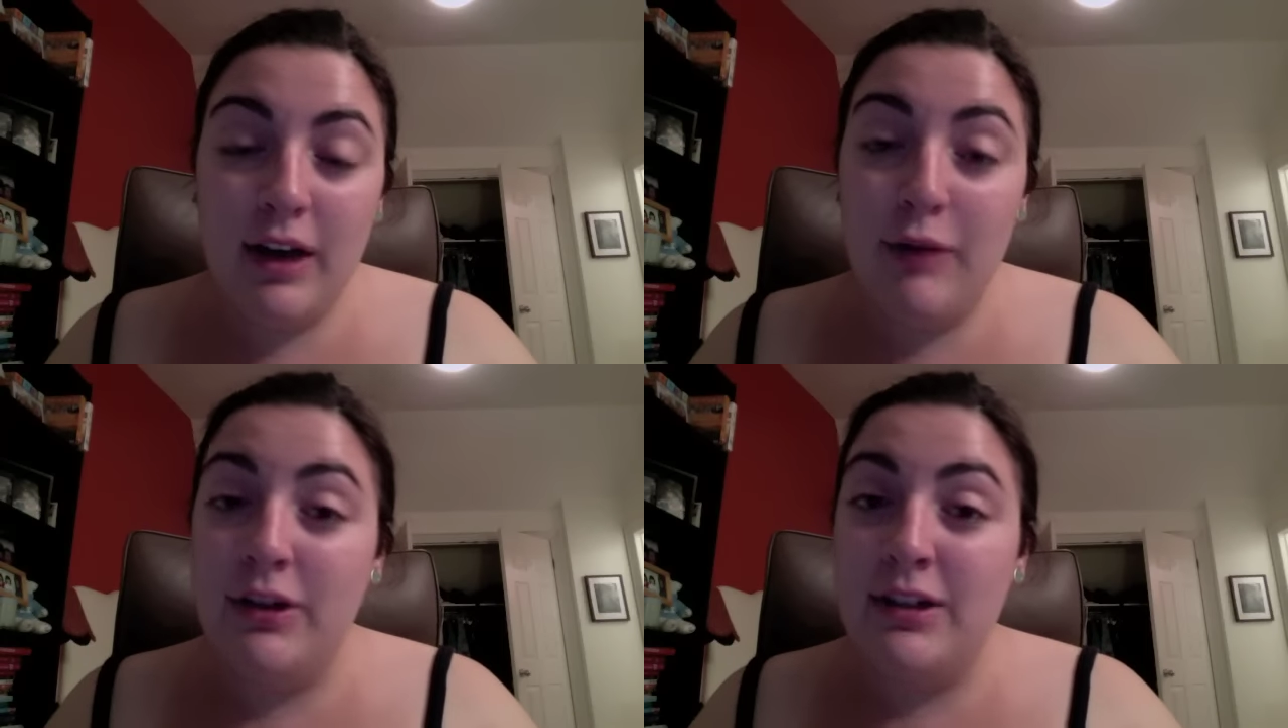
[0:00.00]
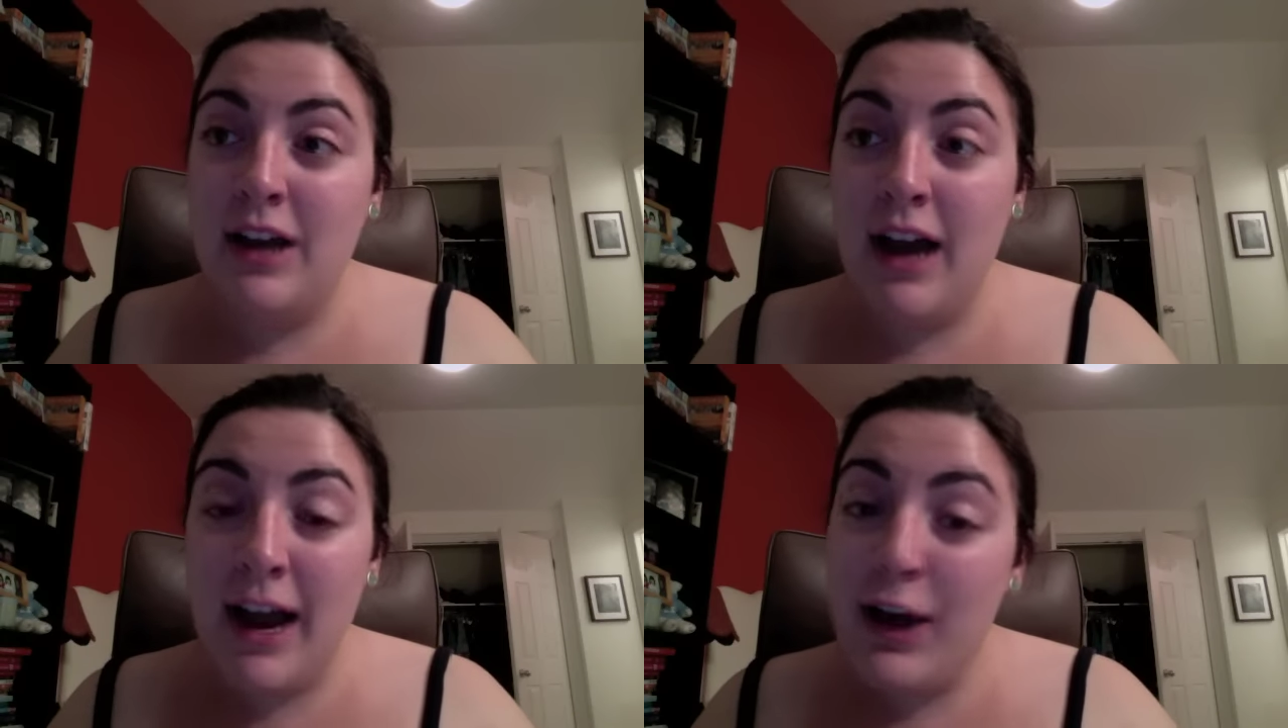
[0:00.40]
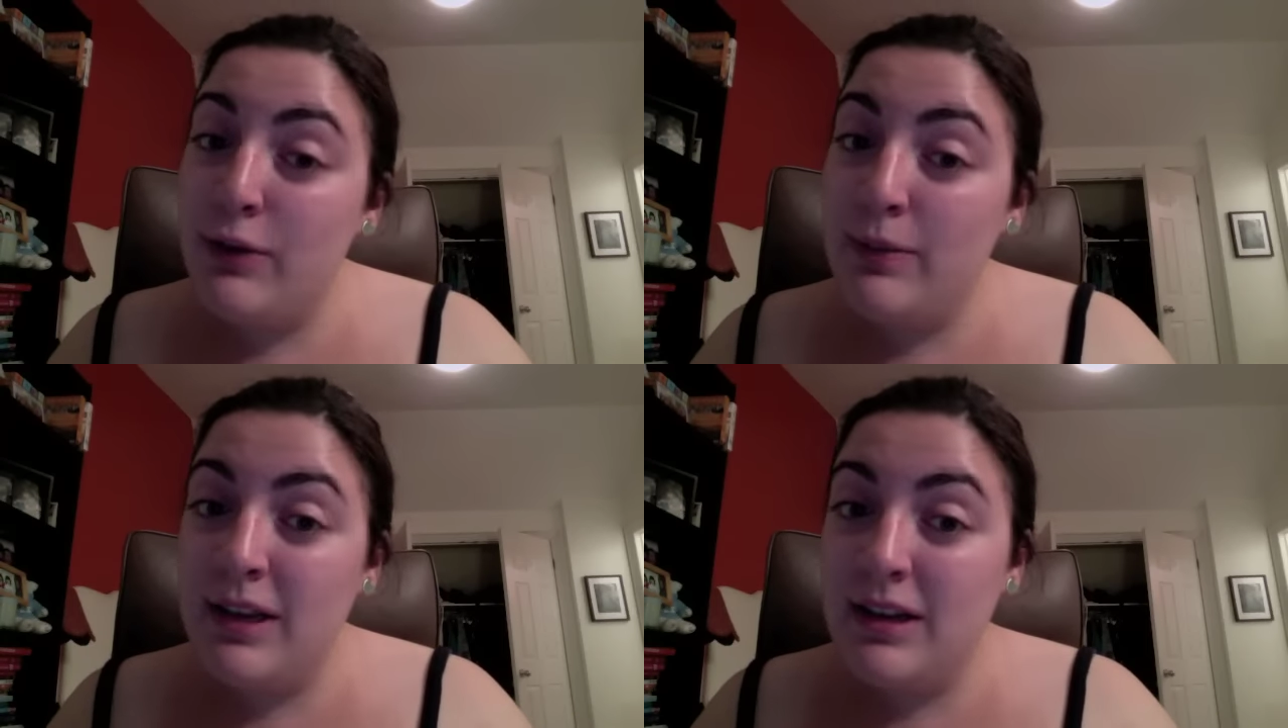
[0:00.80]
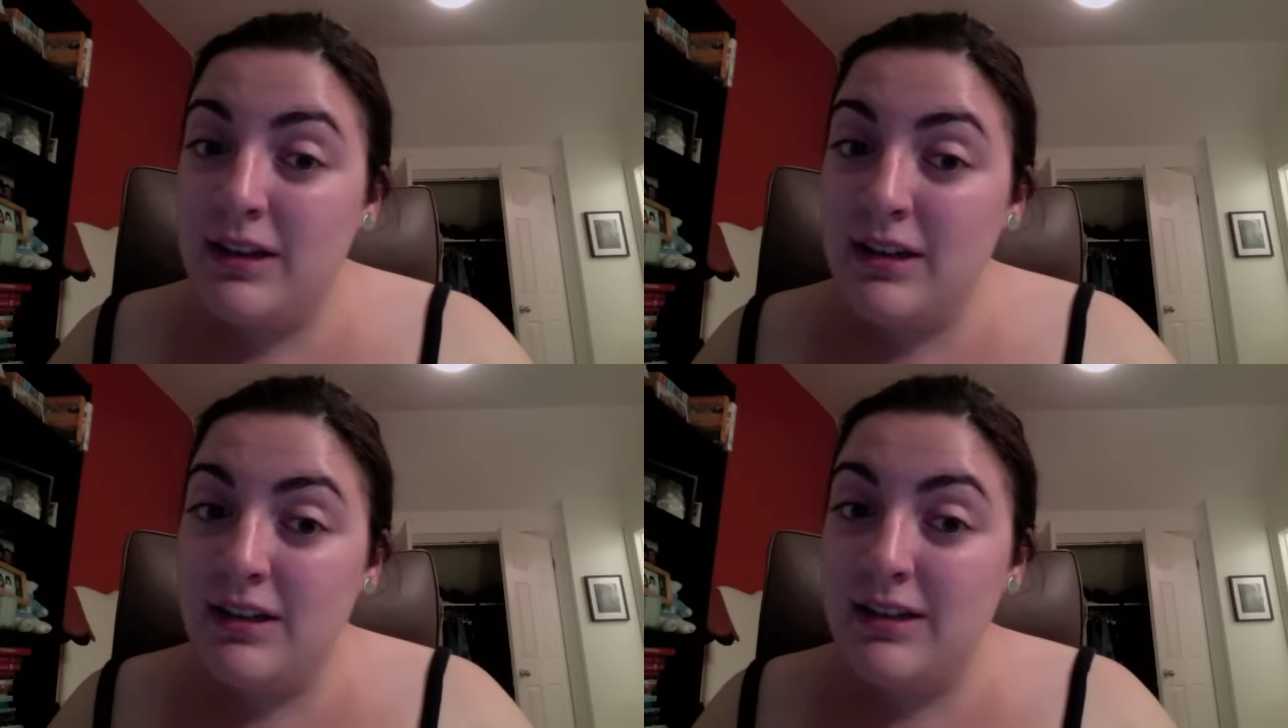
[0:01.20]
a
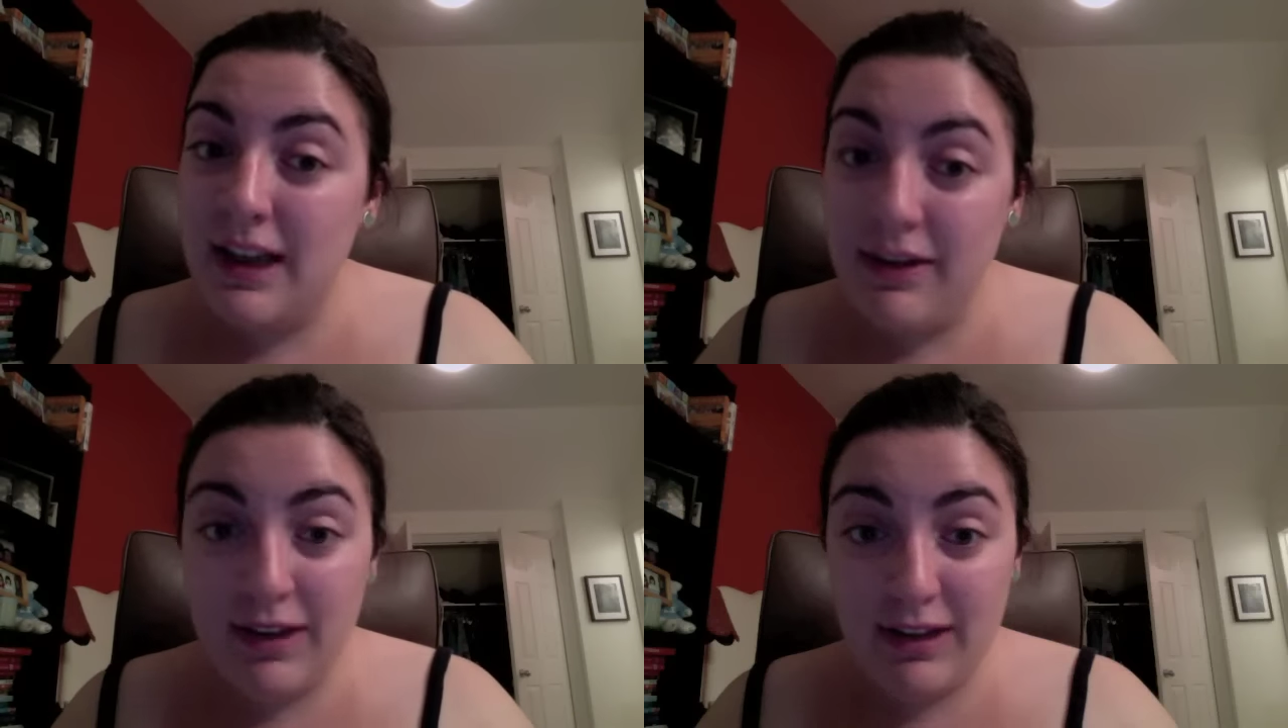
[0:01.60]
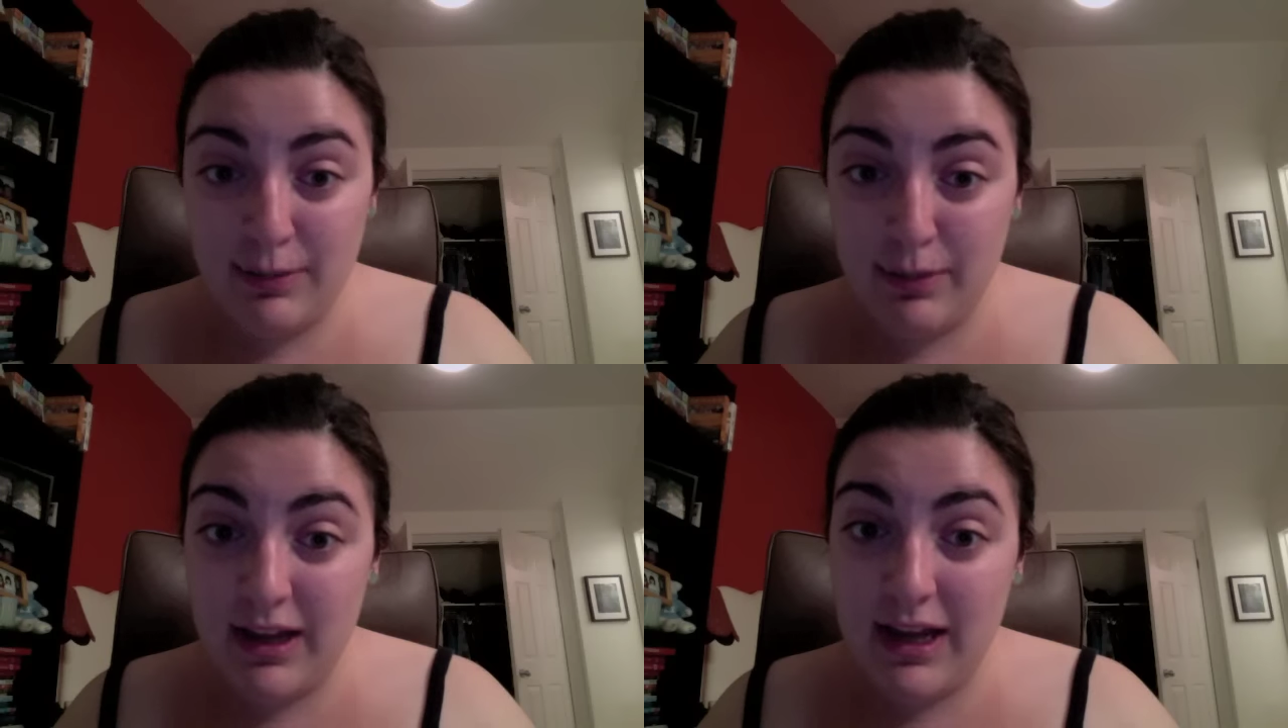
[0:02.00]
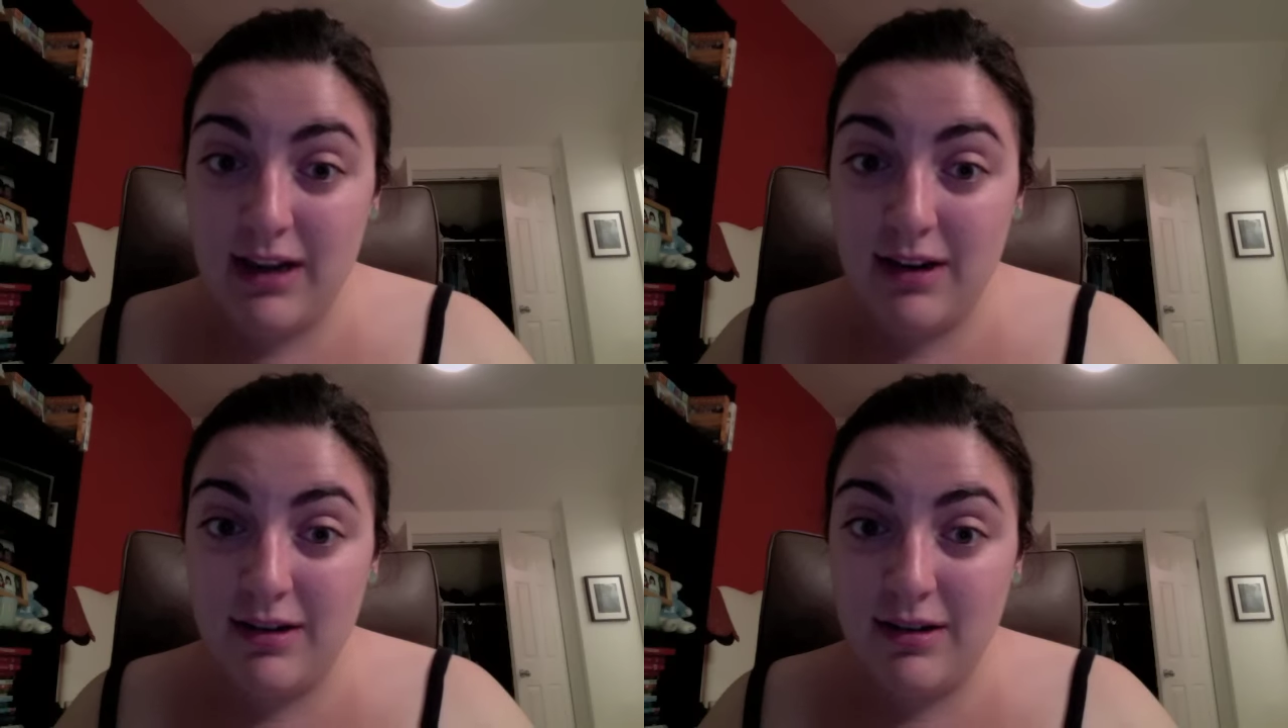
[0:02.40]
retirement savings plan.